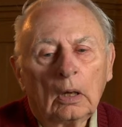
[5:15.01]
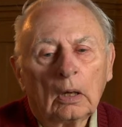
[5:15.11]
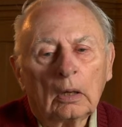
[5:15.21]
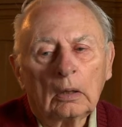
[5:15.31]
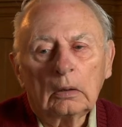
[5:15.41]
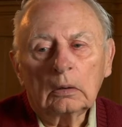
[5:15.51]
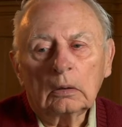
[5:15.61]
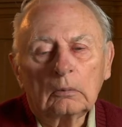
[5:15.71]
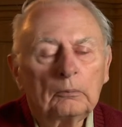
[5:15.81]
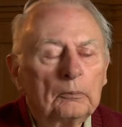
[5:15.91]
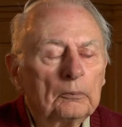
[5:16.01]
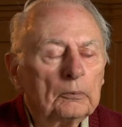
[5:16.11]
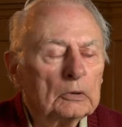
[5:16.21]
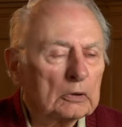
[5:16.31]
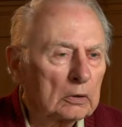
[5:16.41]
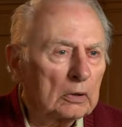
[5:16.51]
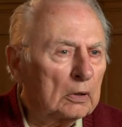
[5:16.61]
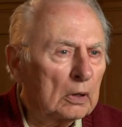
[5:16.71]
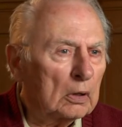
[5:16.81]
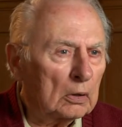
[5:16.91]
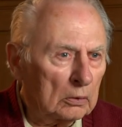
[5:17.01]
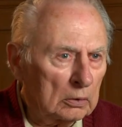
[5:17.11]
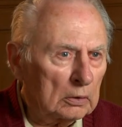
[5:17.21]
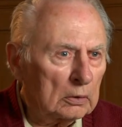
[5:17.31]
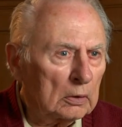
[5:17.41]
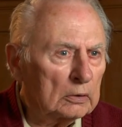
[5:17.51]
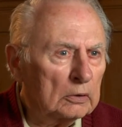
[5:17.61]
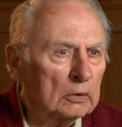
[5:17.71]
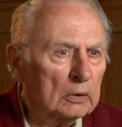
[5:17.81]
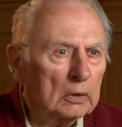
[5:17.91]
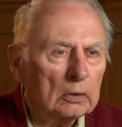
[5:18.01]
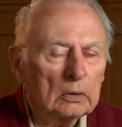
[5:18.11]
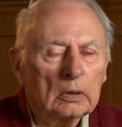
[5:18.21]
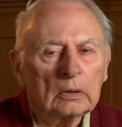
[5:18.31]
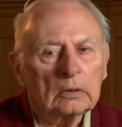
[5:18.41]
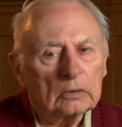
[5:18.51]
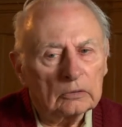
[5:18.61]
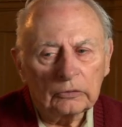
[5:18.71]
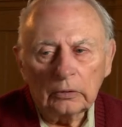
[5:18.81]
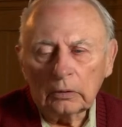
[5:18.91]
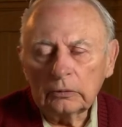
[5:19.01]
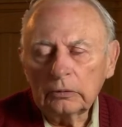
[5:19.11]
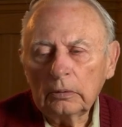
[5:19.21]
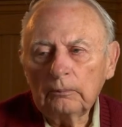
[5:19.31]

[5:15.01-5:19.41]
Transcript: I started taking organ lessons at this church.